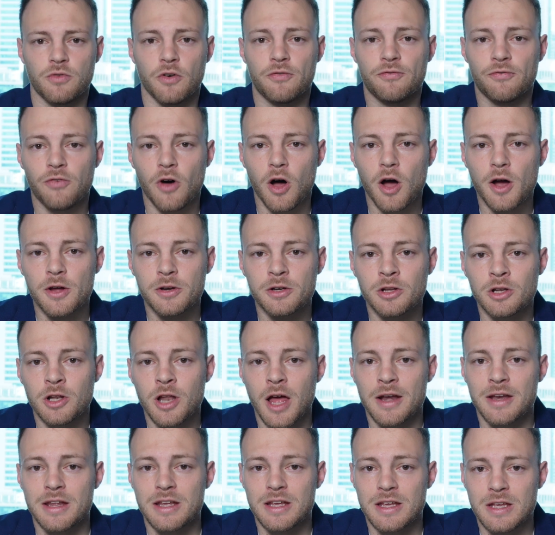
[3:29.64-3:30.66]
The
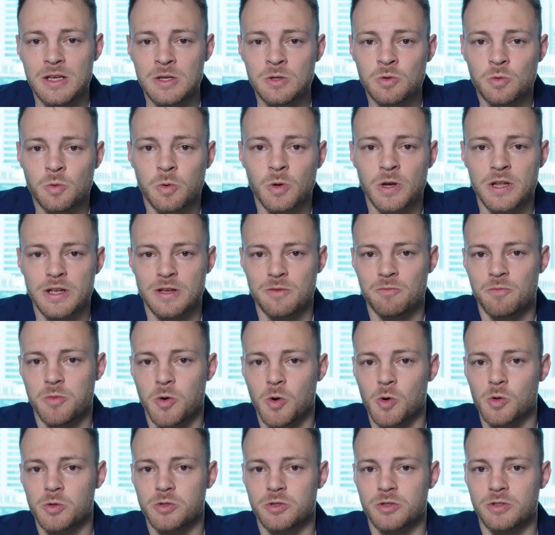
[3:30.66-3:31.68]
final and equally
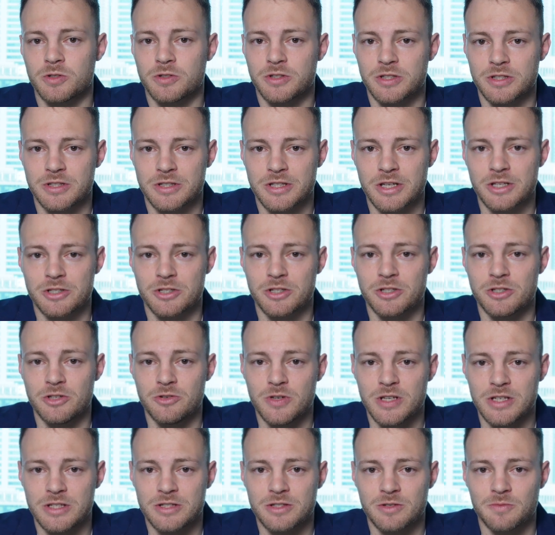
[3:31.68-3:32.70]
important decision you
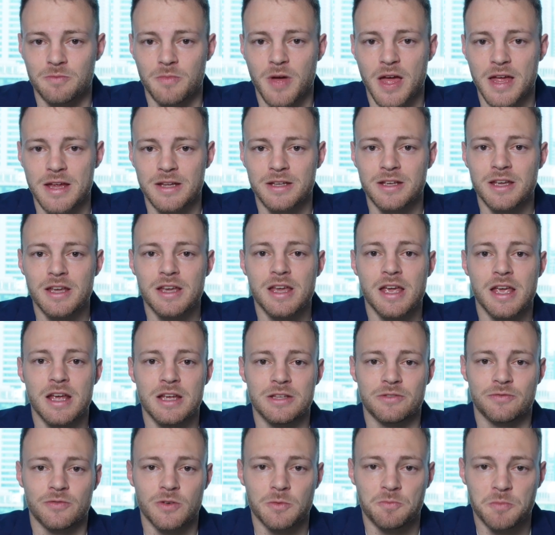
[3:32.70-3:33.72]
need to make
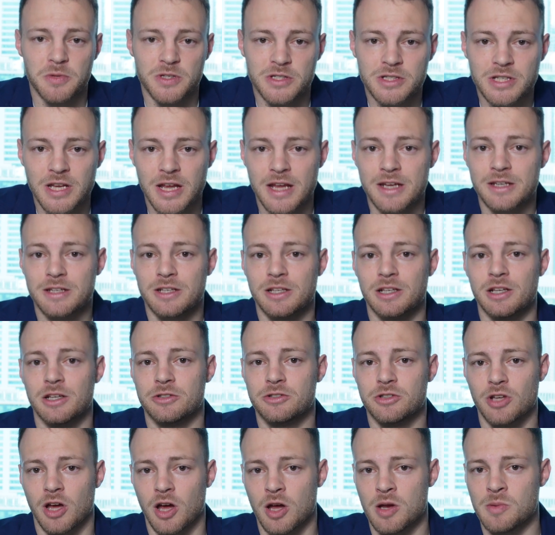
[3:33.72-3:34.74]
is the
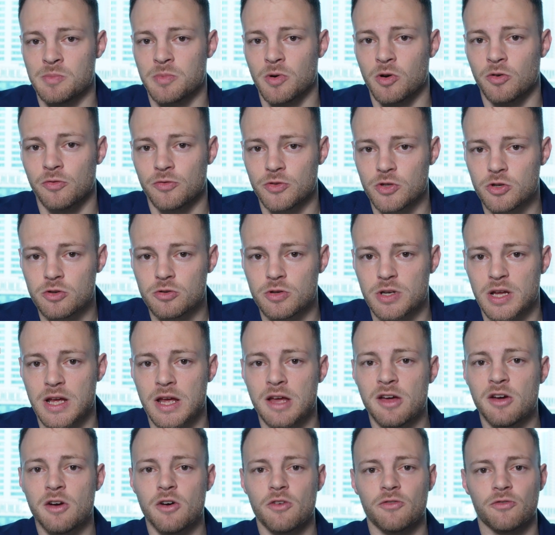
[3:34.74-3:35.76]
particular type of unit.
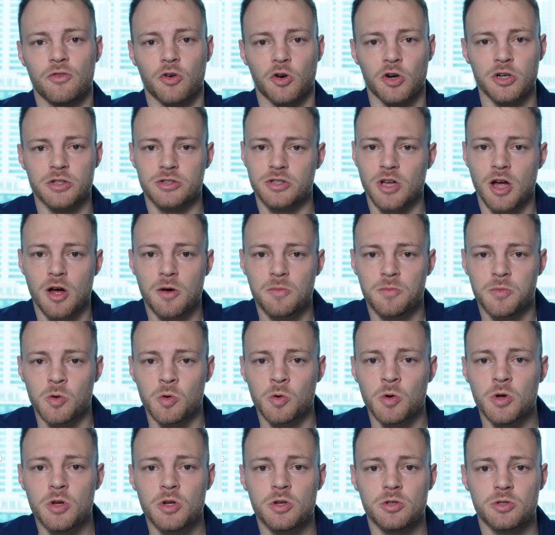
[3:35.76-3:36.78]
For
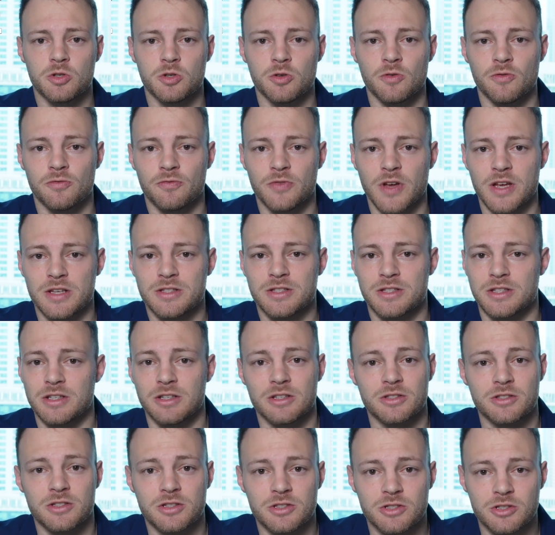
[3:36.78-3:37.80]
example, do you invest
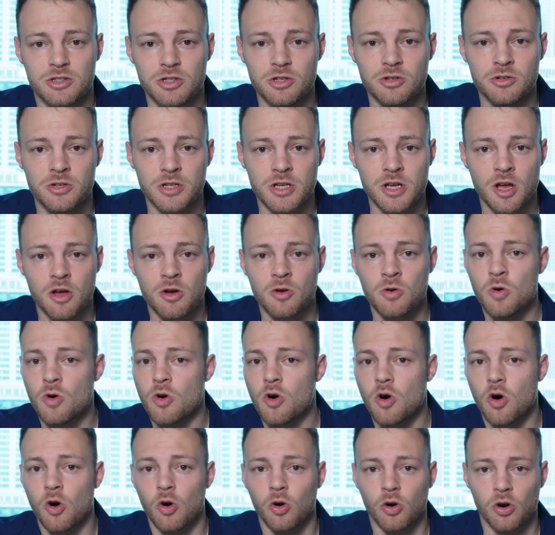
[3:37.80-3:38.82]
in a
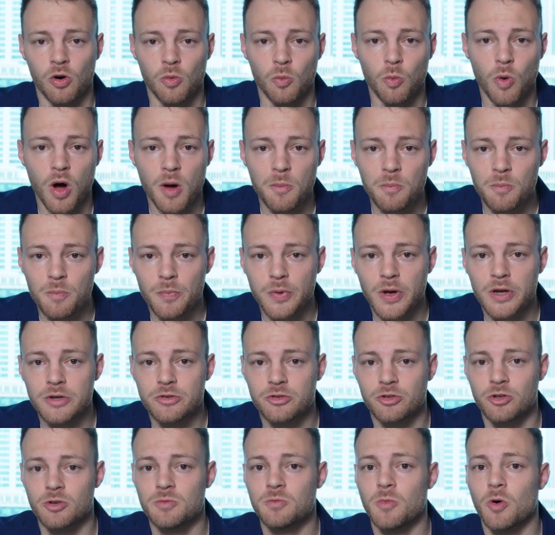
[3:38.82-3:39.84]
studio or a
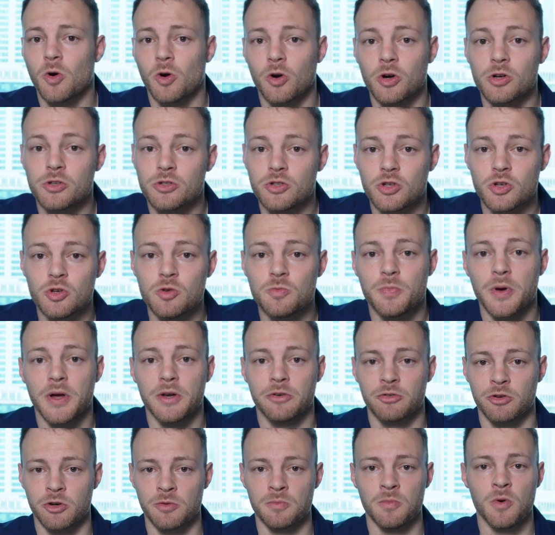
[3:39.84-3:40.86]
1-bedroom or a
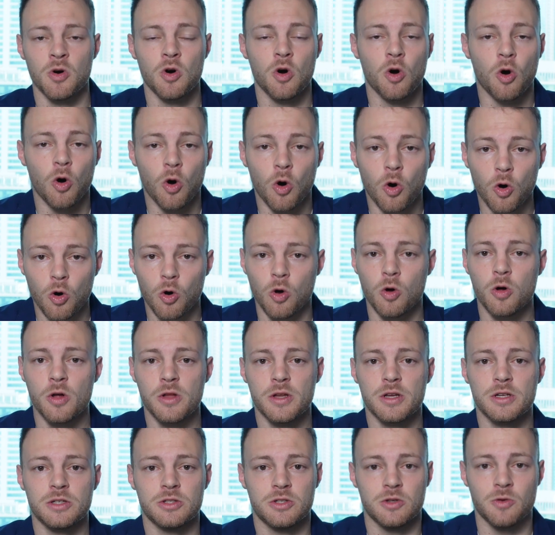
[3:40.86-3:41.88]
2-bedroom?
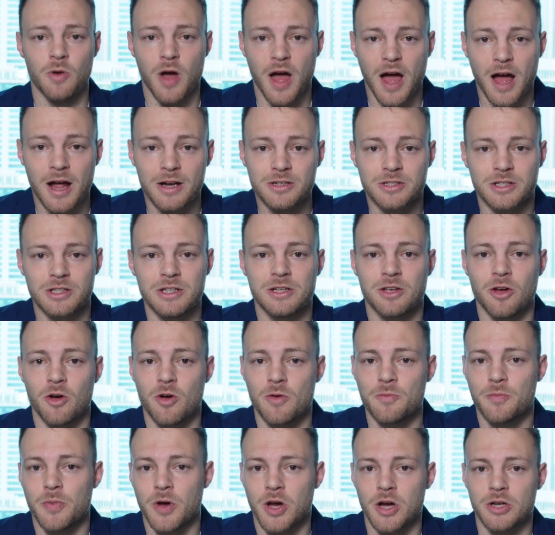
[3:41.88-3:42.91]
Or do you actually
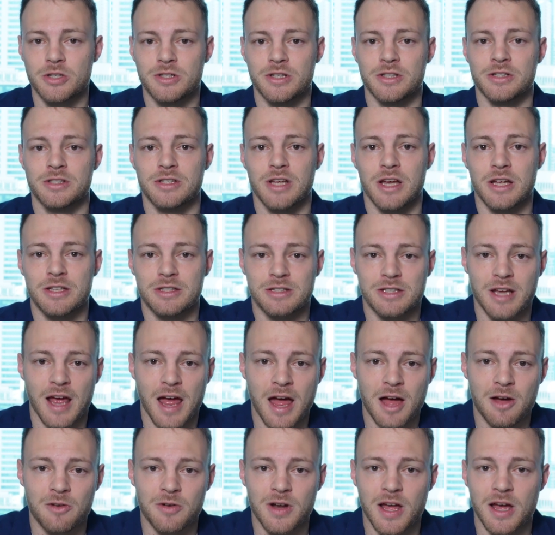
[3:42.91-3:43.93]
go and purchase a
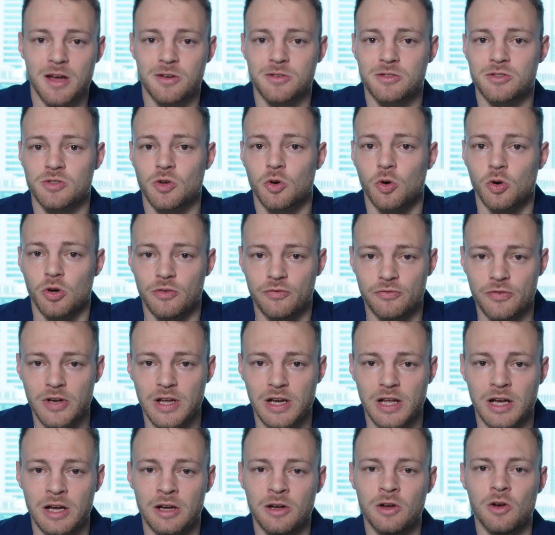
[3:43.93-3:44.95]
townhouse or a
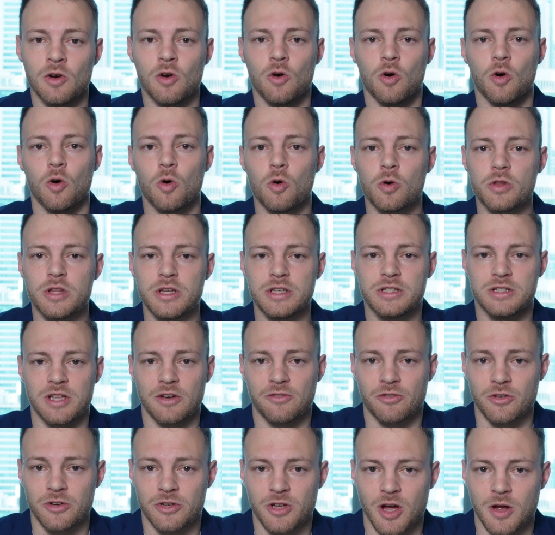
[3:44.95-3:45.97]
villa? All these
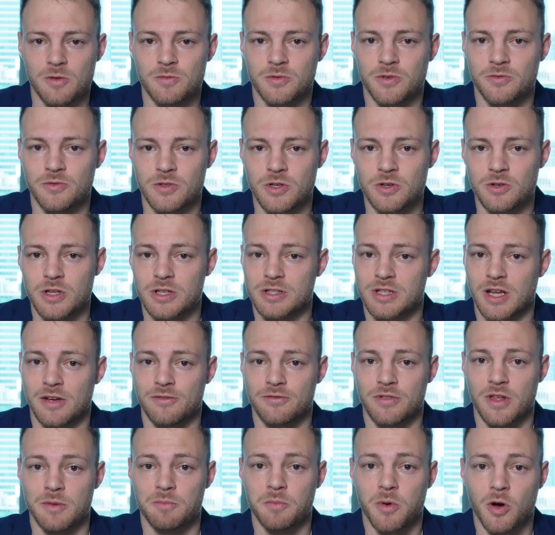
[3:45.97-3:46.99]
different types of units
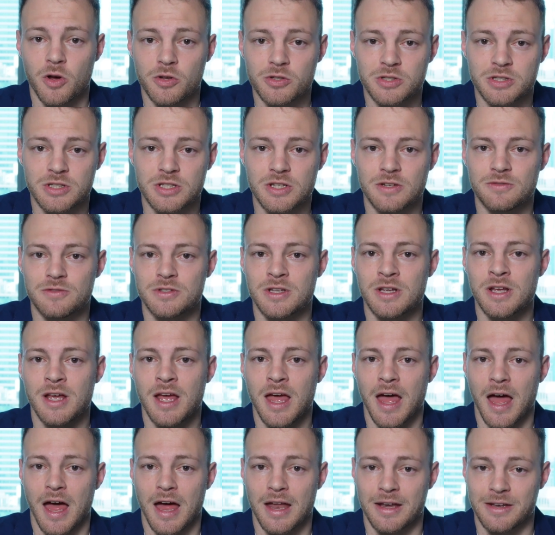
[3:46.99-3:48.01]
have their positives
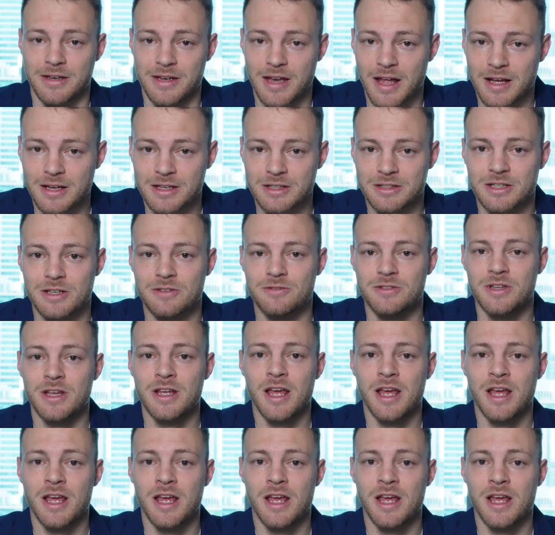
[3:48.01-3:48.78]
and negatives,